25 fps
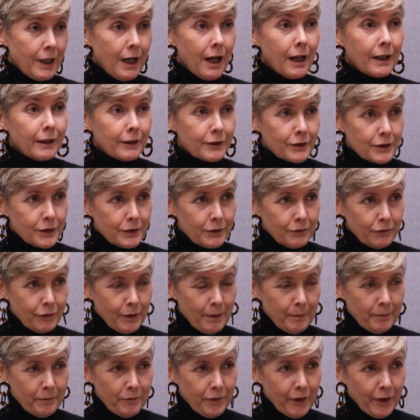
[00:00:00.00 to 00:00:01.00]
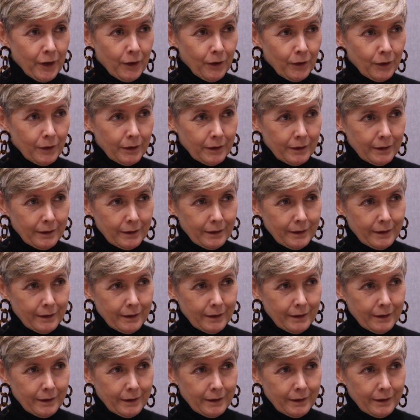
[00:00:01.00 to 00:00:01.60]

Highland from Fingal